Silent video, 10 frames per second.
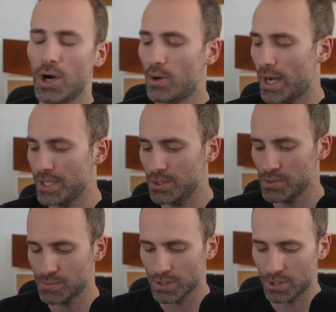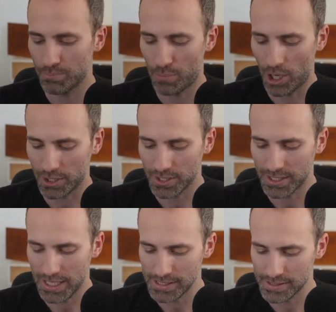Oh, I use one called
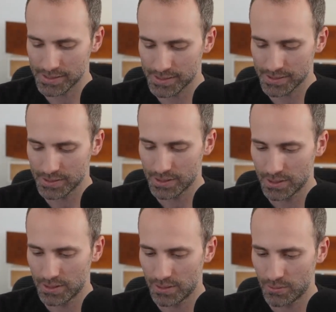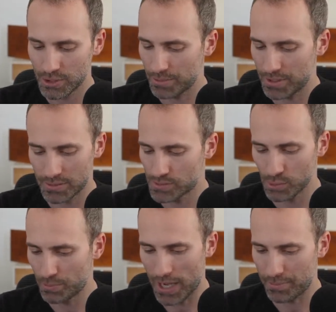Pocket Casts, which I've been
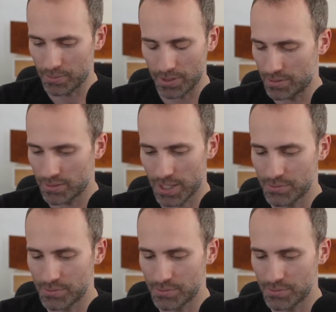super happy with.